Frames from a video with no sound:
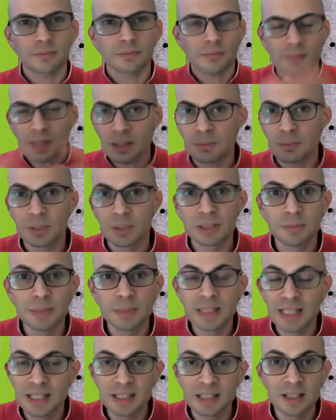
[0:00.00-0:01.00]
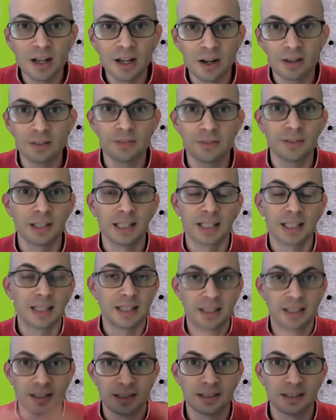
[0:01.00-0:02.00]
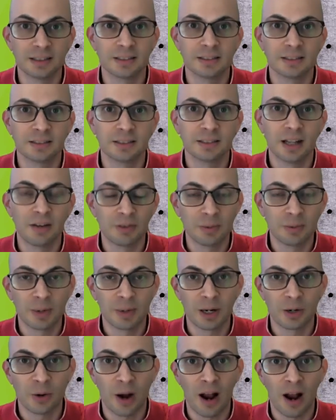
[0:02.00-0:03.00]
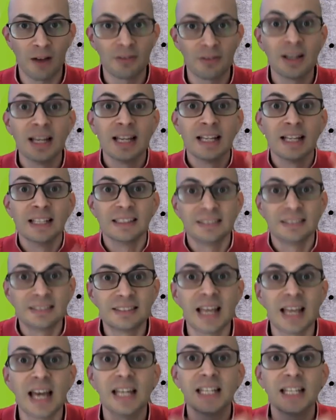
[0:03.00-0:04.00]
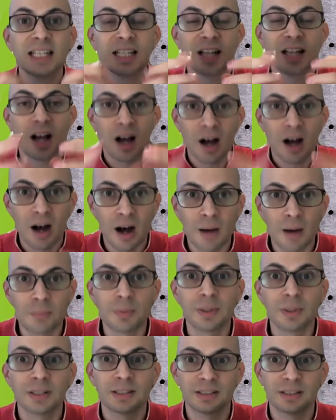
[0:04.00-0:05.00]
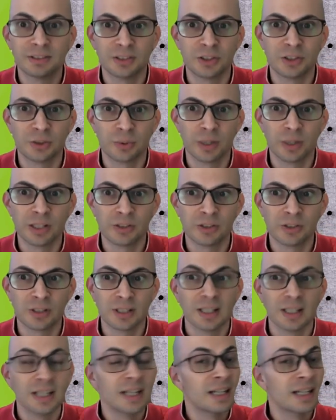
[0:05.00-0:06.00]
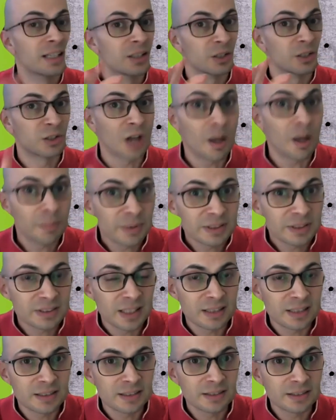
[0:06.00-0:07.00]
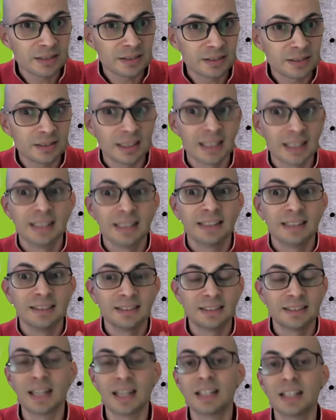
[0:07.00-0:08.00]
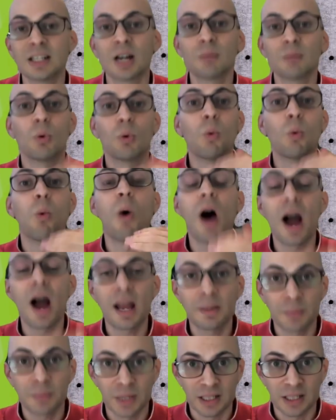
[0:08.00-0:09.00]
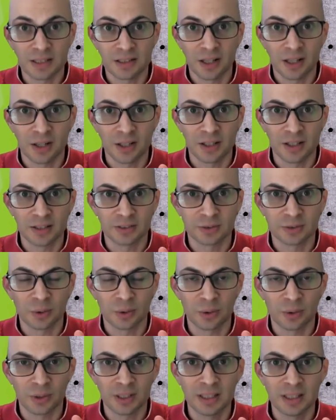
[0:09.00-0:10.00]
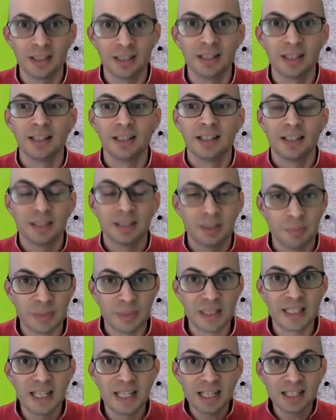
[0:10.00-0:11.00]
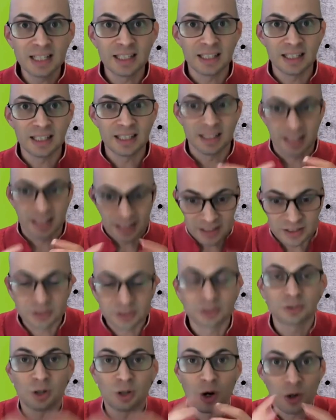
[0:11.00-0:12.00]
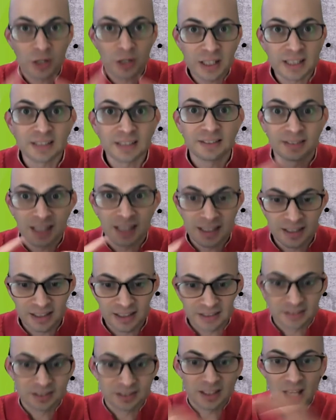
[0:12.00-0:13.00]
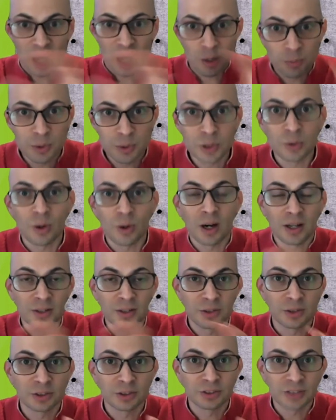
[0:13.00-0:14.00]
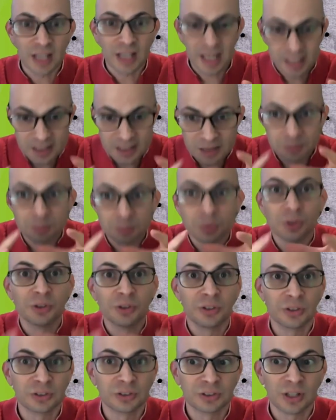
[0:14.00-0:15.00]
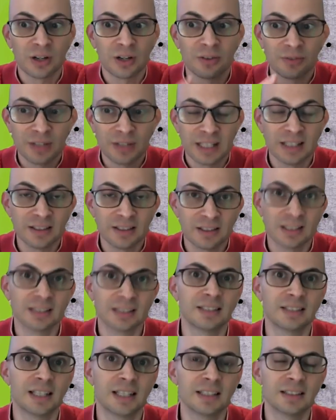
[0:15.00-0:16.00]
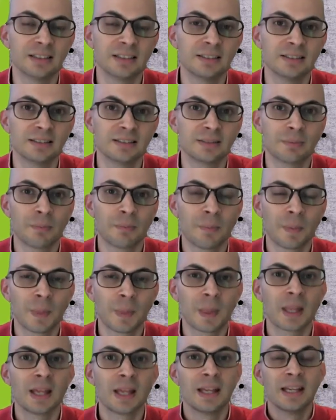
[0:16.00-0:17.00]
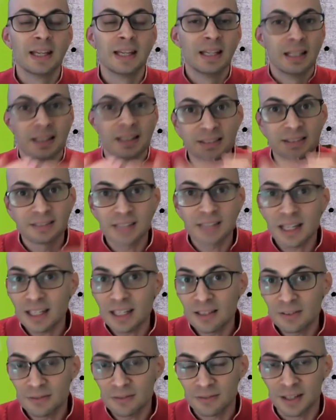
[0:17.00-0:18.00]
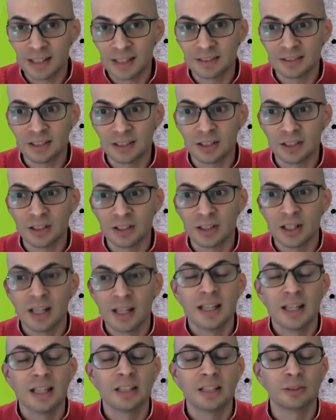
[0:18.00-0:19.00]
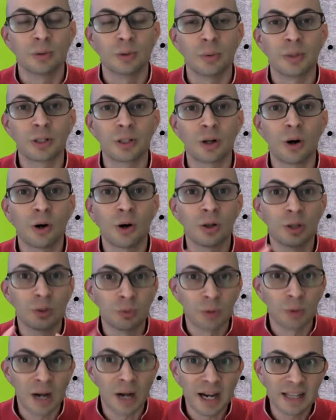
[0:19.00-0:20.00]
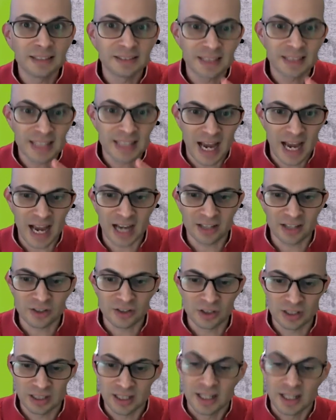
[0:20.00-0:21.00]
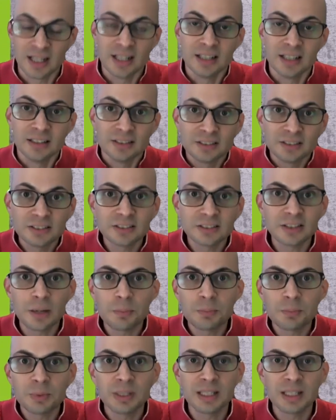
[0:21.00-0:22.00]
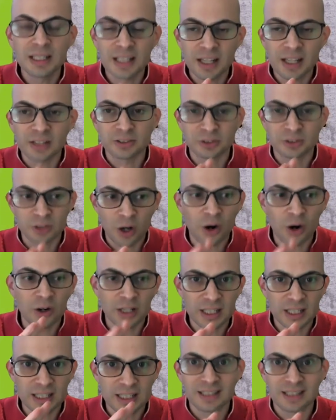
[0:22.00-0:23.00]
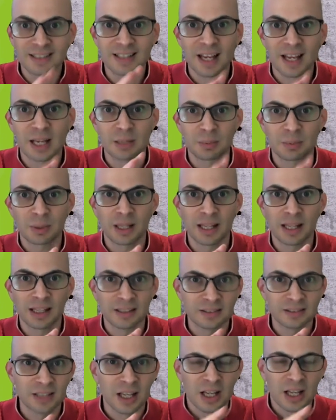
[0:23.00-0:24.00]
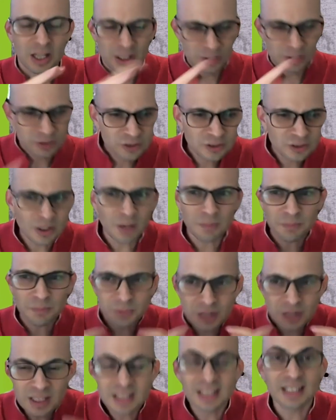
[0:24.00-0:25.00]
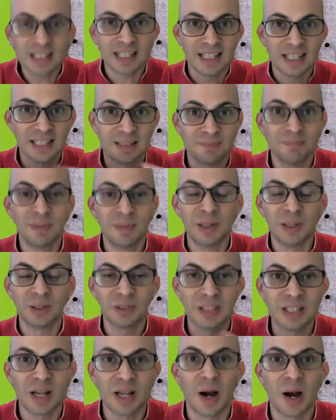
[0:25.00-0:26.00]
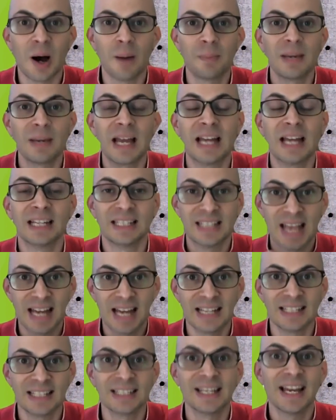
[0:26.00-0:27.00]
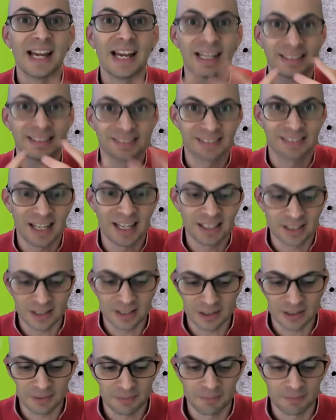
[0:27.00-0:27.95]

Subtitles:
But the beginning of the paragraph, setting up the situation. The topic sentence, setting up why I'm going to tell you this story. The beginning, starting the sentence, helping you understand and put yourself into the sentence. The second phase here is what we call the rising action. Something is starting to take place. Something is building up and getting exciting.